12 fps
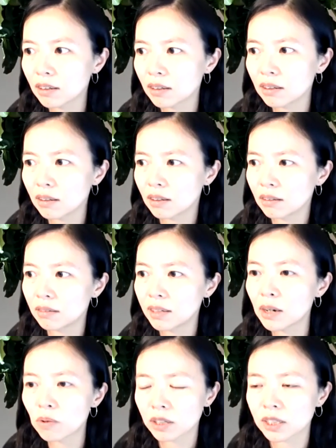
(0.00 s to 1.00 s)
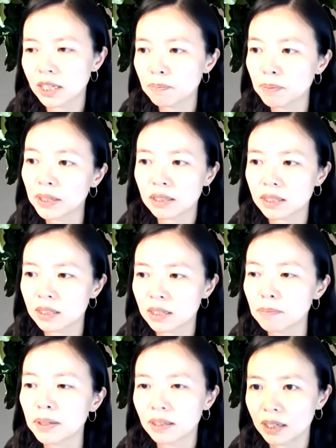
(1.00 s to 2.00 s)
network
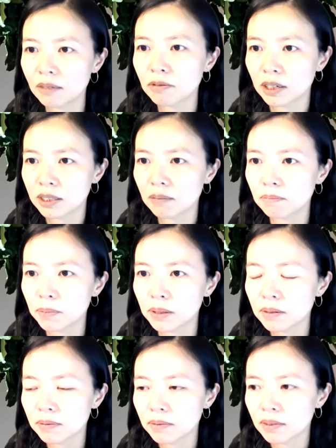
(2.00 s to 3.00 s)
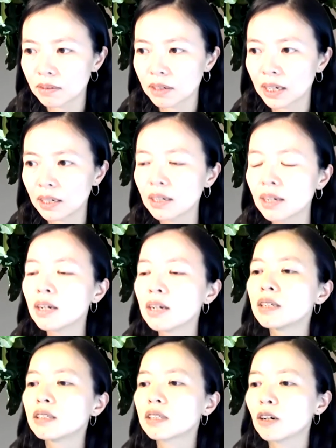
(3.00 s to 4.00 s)
stability, for example, right?
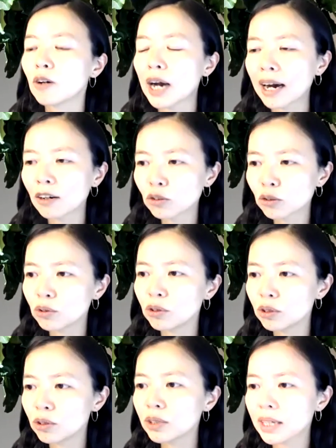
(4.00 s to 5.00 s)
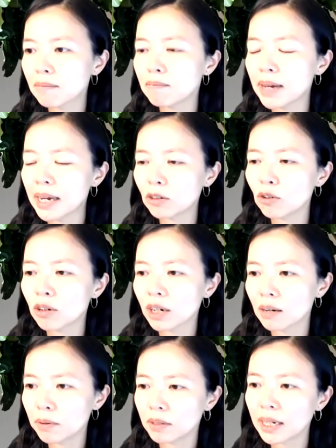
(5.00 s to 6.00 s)
So how do you then make your
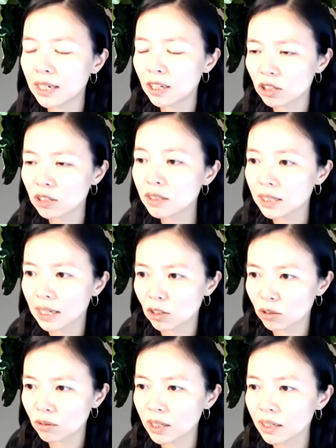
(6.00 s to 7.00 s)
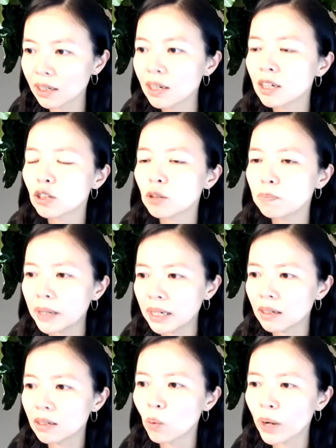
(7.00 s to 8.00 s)
computation scheduling to be
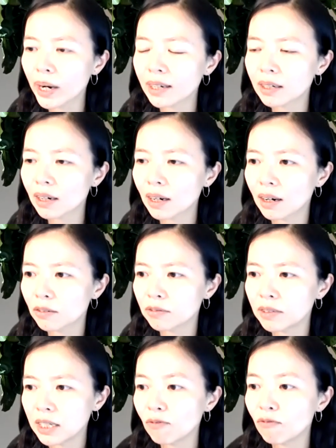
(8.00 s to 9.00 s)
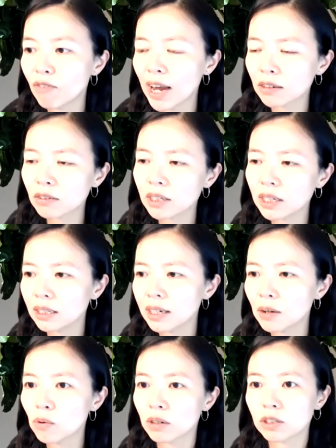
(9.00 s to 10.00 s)
aware of these varying
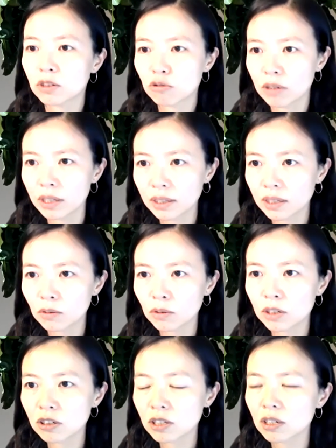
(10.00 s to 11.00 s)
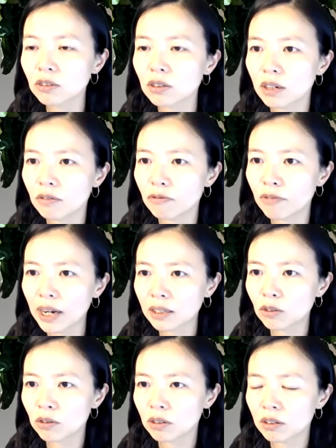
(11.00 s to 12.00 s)
network strength, which is going to affect
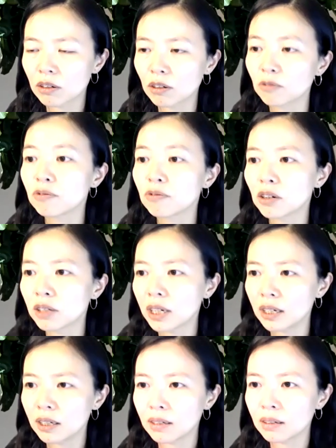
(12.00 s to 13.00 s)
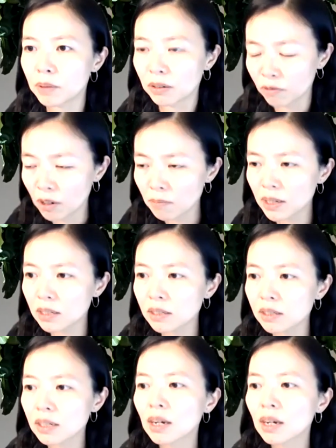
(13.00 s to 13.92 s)
your offloading performance?